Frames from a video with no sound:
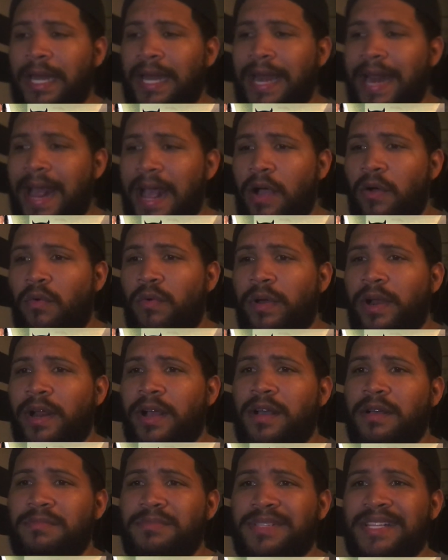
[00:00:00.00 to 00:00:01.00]
Now, when
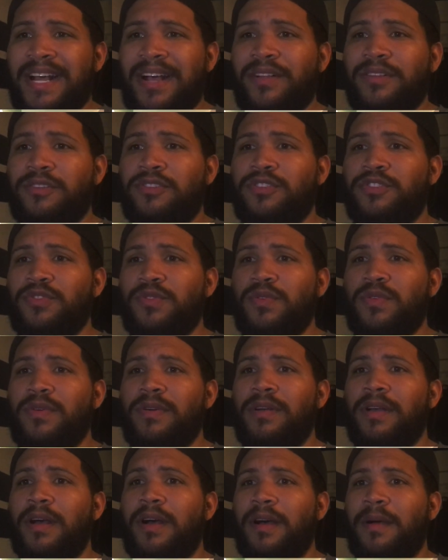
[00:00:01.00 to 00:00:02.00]
it comes out
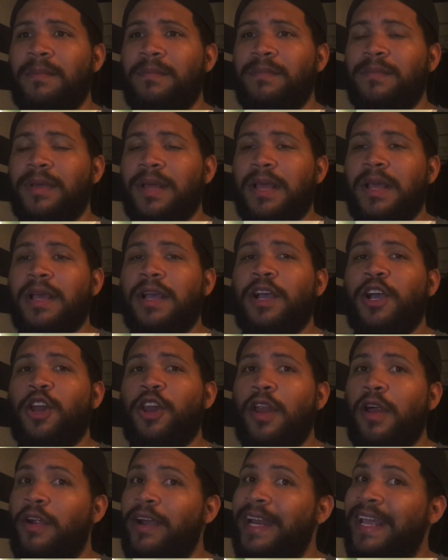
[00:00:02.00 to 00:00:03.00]
to um,
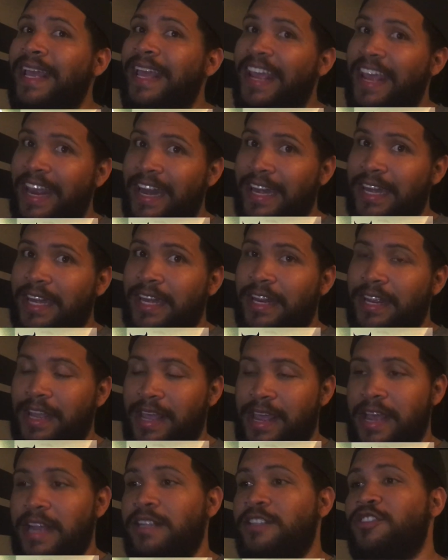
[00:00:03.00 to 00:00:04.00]
Clark Kent
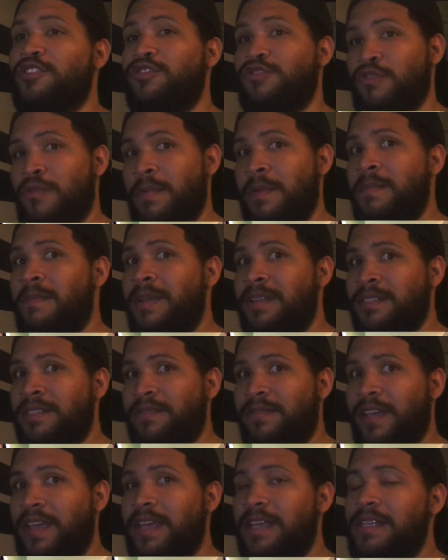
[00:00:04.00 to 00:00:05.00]
and Superman's
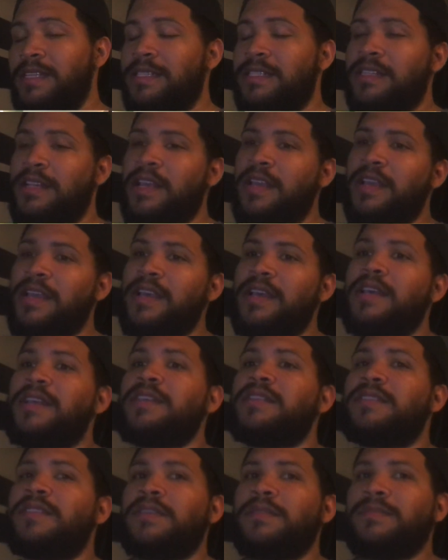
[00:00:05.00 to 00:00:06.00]
face,
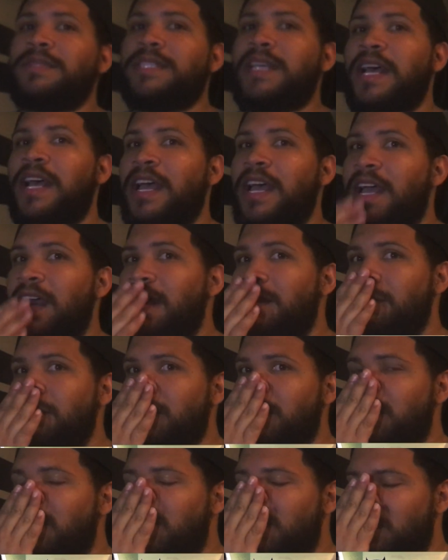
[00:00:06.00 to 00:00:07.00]

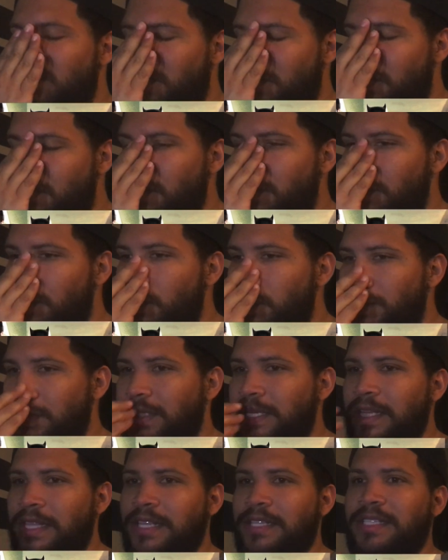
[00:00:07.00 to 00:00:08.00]
sometimes you you
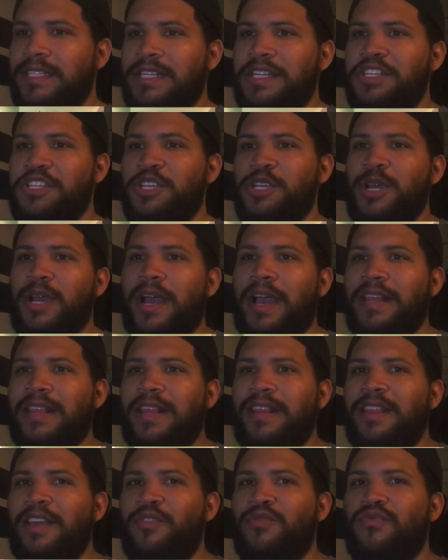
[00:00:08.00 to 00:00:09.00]
see the CGI
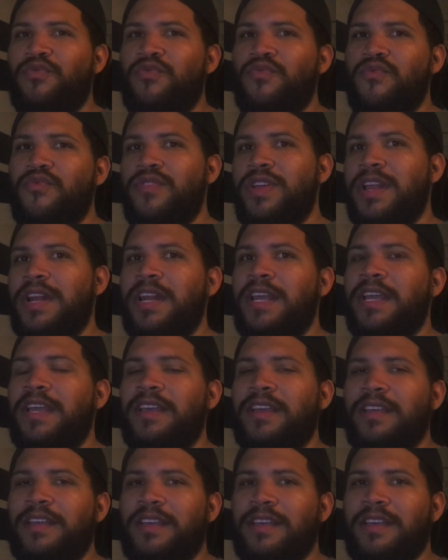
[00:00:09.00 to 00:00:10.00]
that they
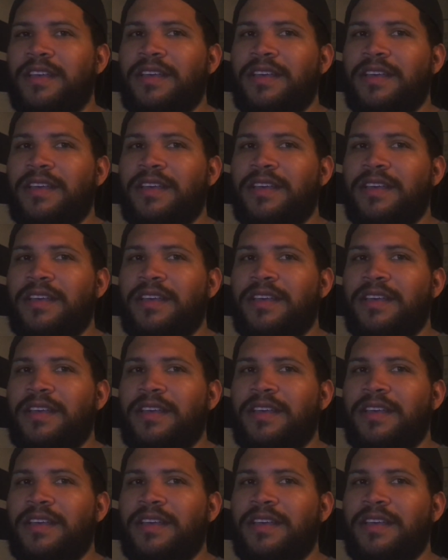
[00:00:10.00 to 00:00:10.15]
really